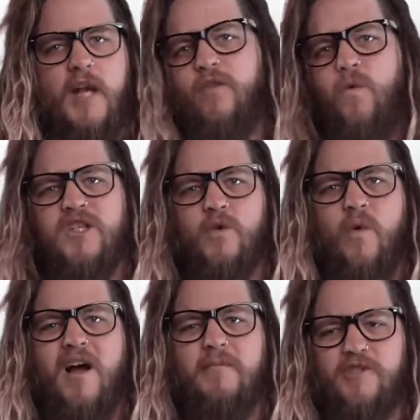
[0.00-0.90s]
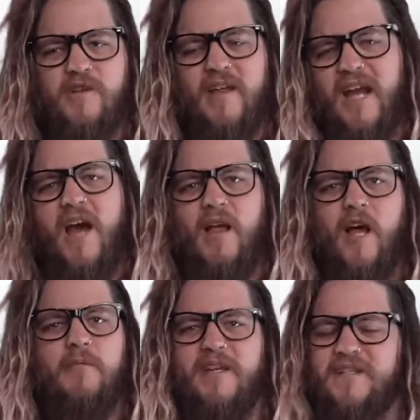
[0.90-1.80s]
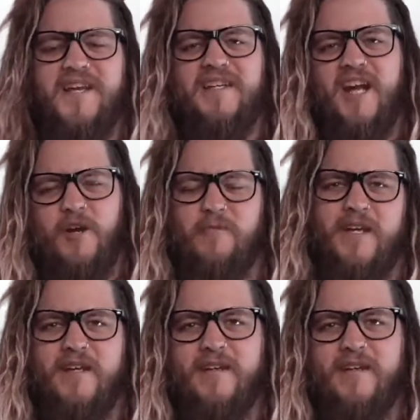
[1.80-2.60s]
Every once in a while, I'm sure that God will help me and take care of me.